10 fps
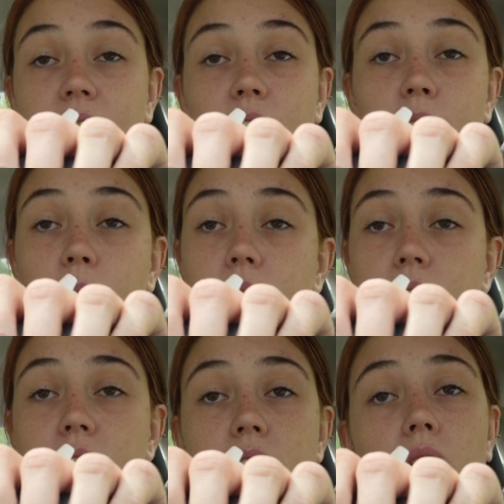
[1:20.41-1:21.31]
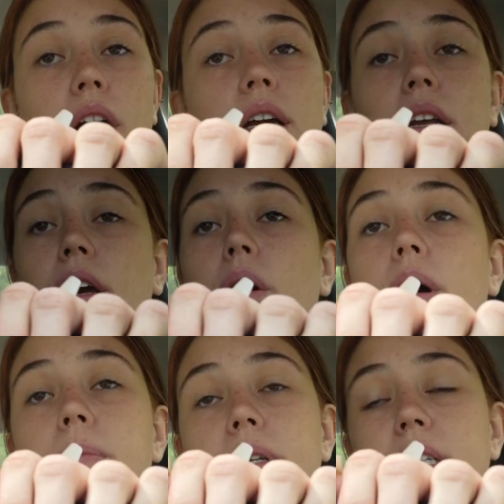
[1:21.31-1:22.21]
your emotions are gonna go
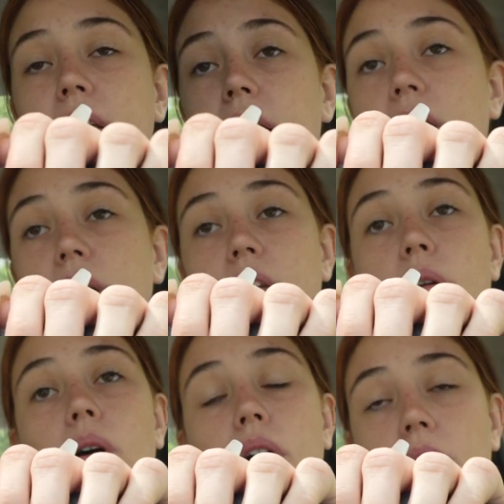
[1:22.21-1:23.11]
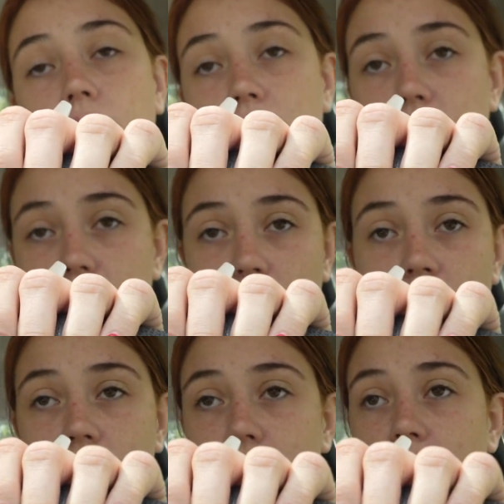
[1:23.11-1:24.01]
up and down, and you are gonna
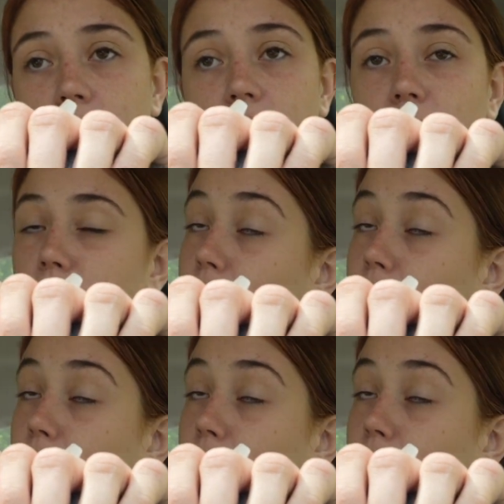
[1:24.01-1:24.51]
feel like you're a